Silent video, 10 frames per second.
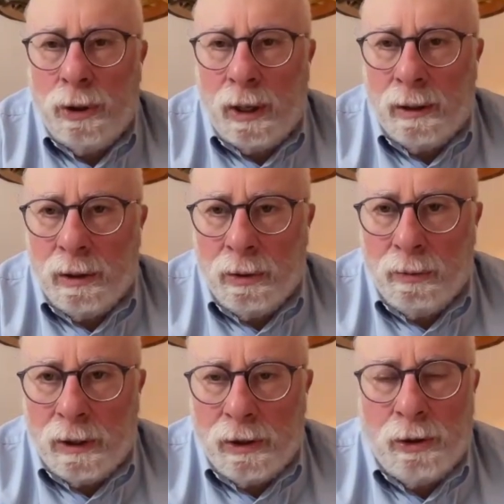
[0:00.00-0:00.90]
I
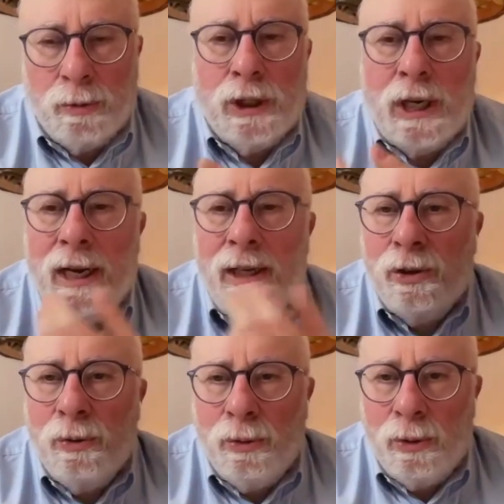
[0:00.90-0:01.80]
went to Jewish day
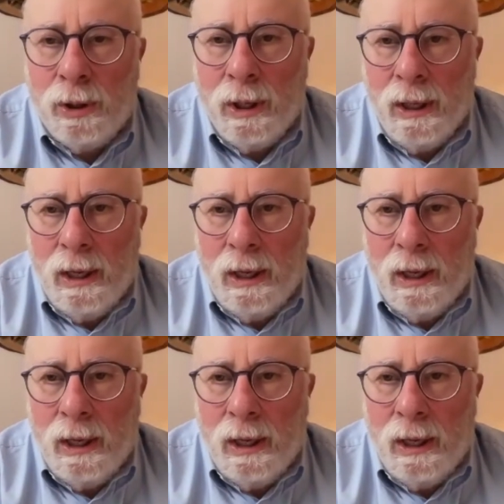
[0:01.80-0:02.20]
school.